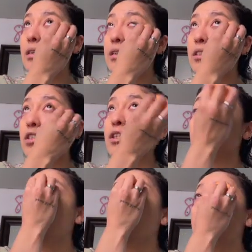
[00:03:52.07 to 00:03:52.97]
She
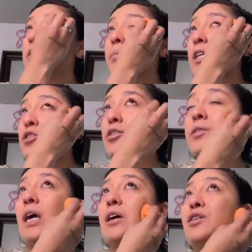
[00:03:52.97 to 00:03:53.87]
always made sure
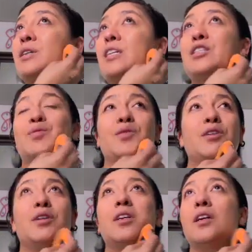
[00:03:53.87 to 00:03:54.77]
that her kids
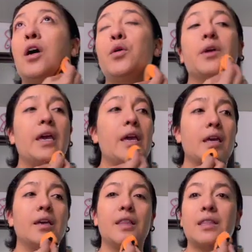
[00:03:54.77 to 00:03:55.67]
were okay,
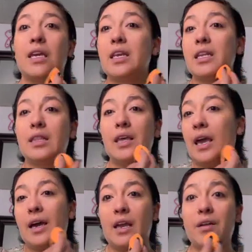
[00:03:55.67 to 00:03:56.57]
that they
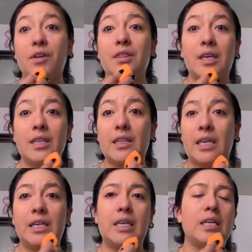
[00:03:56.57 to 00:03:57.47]
had everything that they
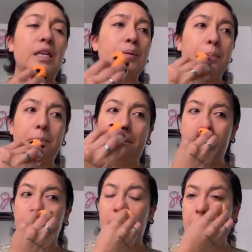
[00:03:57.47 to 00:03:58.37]
needed
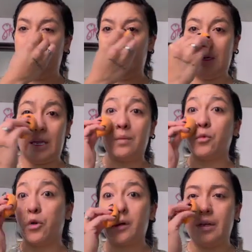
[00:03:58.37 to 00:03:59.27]
and more.